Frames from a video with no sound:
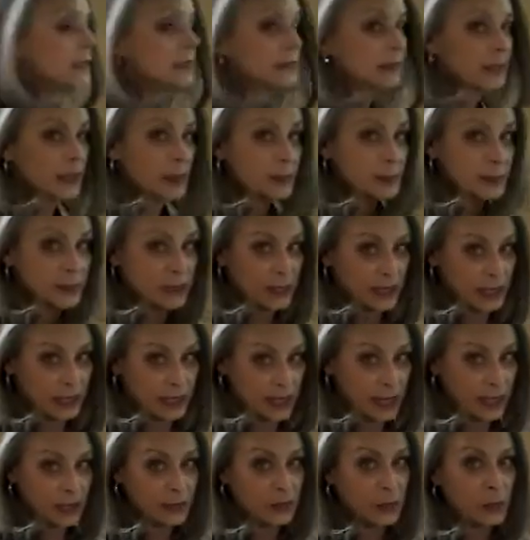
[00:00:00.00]
This helps
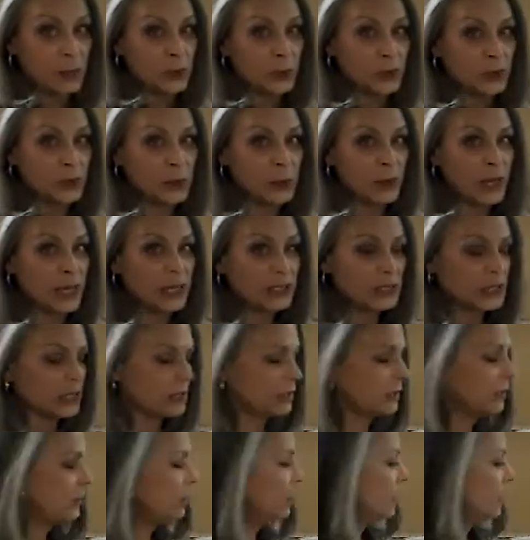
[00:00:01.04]
again with your matching.